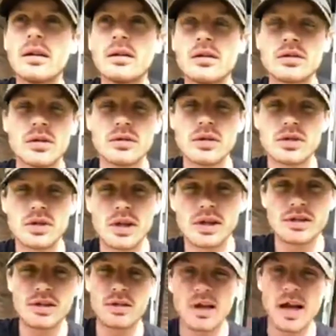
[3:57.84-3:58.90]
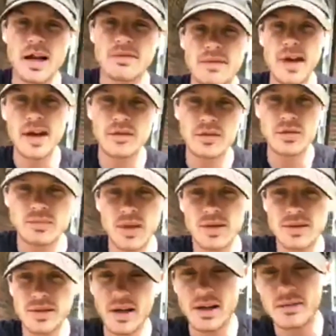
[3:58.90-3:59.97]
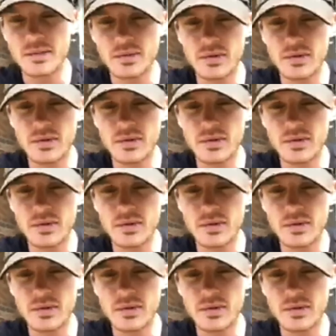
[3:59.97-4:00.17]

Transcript: There's no such thing as a live virus from outside of